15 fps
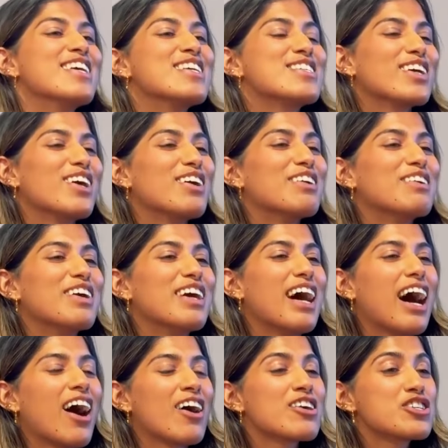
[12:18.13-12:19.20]
So
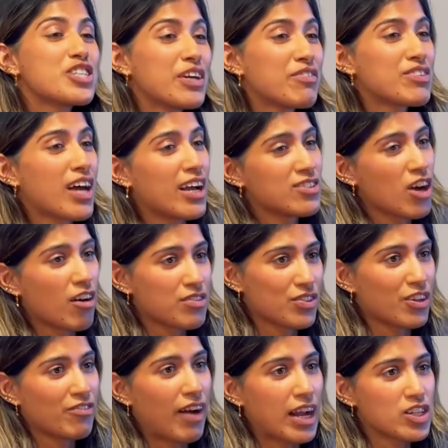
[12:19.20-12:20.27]
our Chief Science
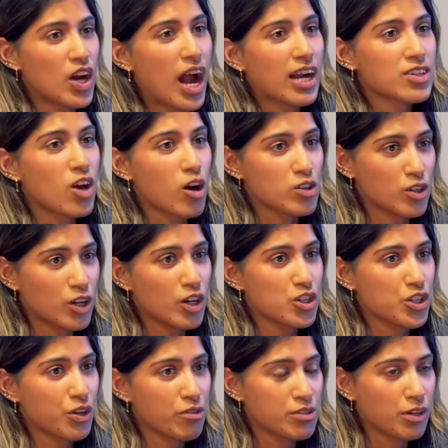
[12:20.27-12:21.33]
Officer of Vytract, Dr.
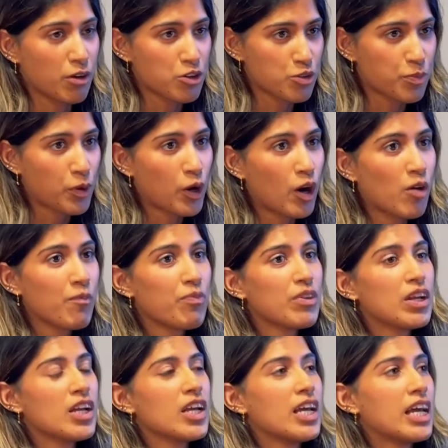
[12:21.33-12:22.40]
Chidozie Ojibor,
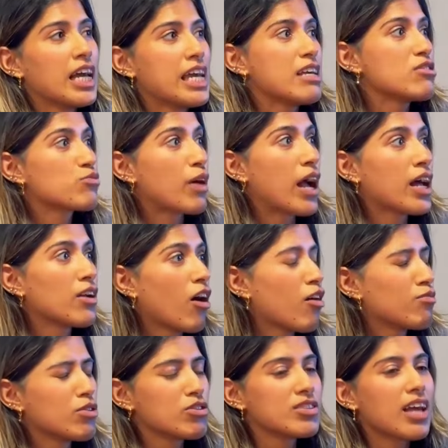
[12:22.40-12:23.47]
he's read
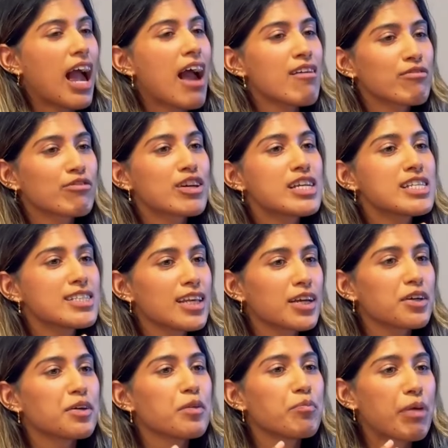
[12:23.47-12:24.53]
almost every
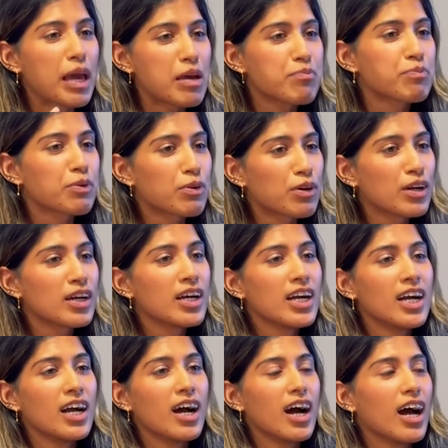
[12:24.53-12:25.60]
single paper
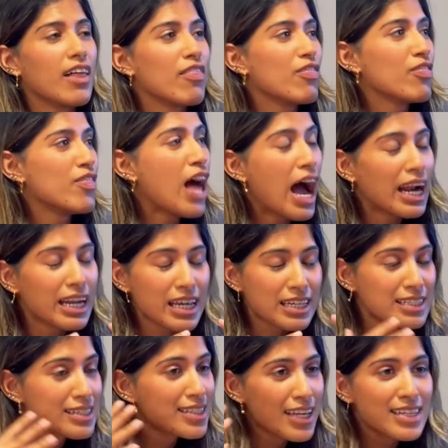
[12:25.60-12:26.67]
that
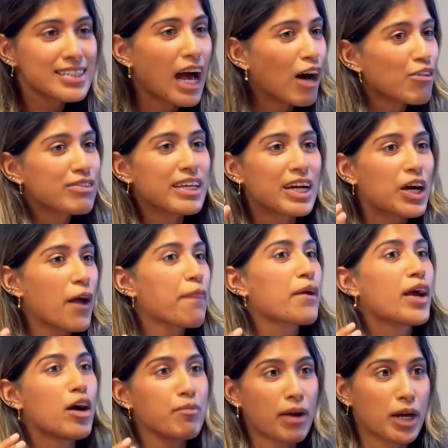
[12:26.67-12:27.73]
exists out there on the
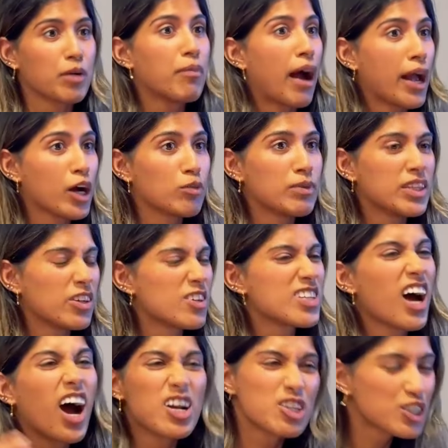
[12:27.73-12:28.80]
gut microbiome, and there's
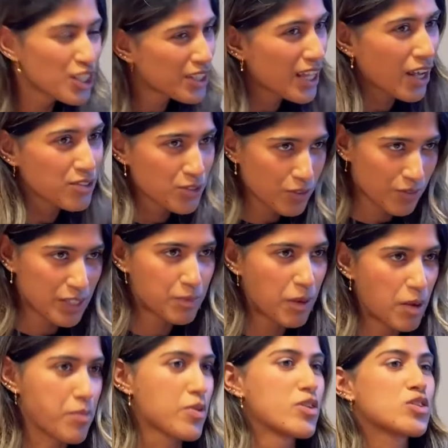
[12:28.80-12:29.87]
hundreds and thousands of these
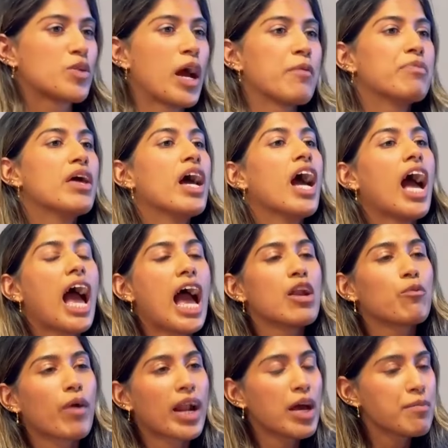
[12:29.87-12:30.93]
papers, right?
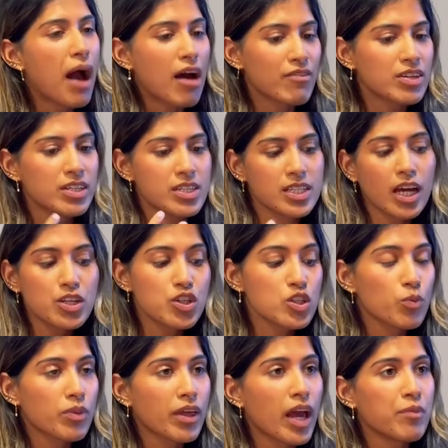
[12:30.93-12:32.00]
And when I'm having
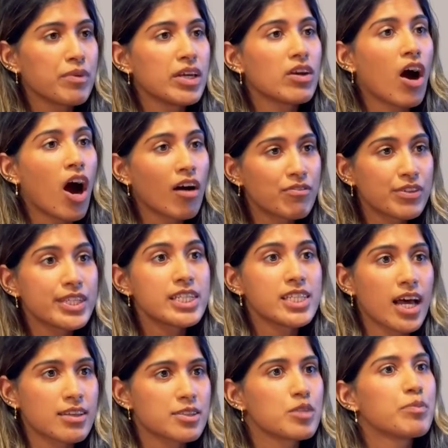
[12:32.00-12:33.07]
discussions with him, he often
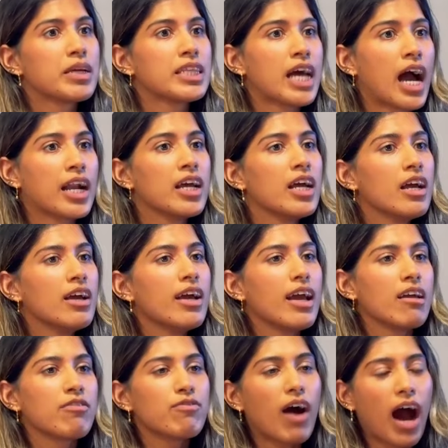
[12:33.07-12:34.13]
says to me that
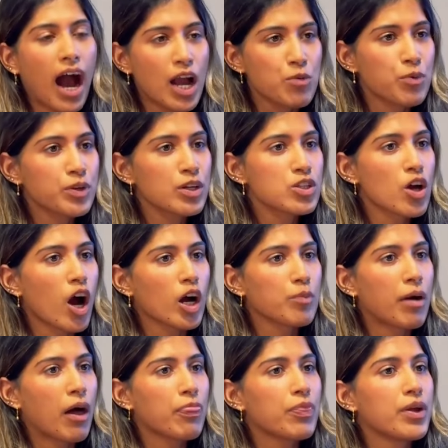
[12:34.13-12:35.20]
if I were to talk
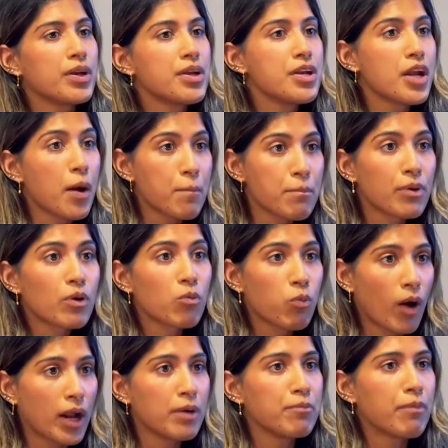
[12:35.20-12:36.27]
about the
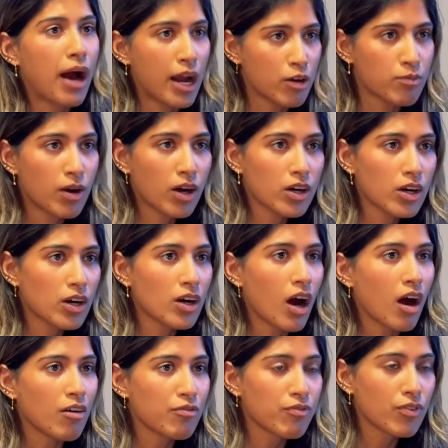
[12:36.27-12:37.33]
#1 biomarker
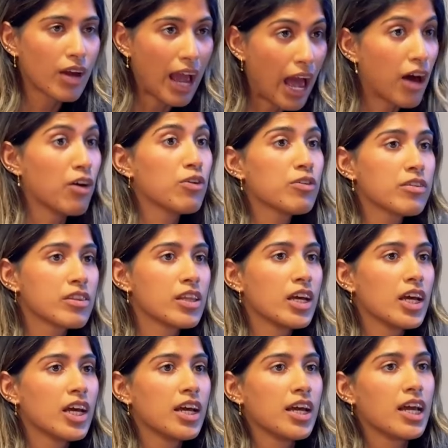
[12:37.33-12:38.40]
of health,
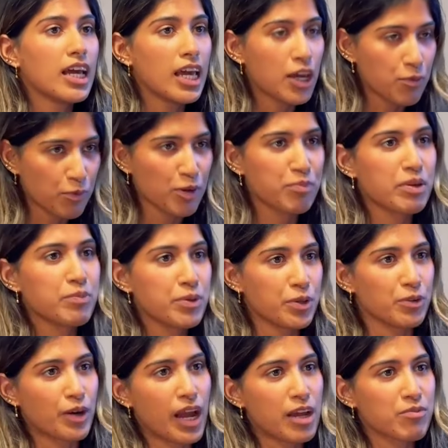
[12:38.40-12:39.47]
it would be
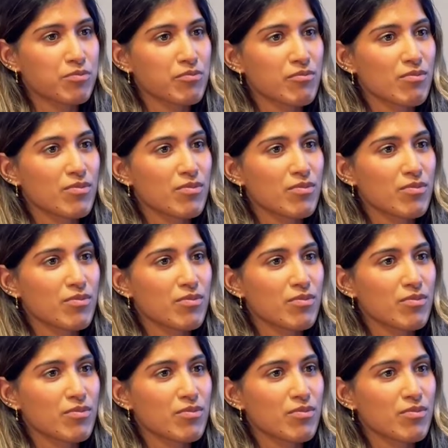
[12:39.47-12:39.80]
butyrate.